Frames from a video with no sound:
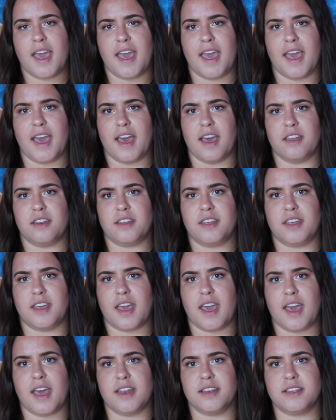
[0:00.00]
And he
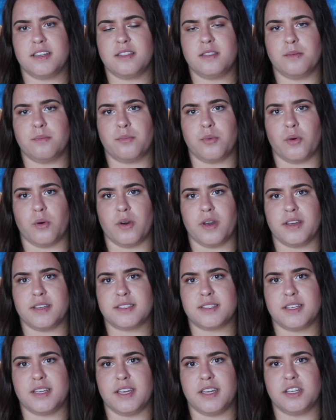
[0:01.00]
handed the
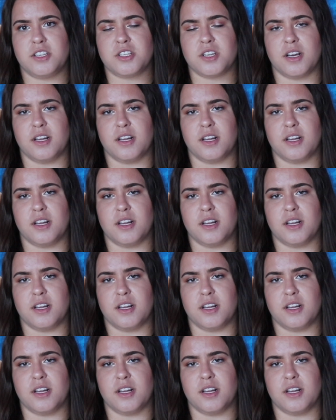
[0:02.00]
boys each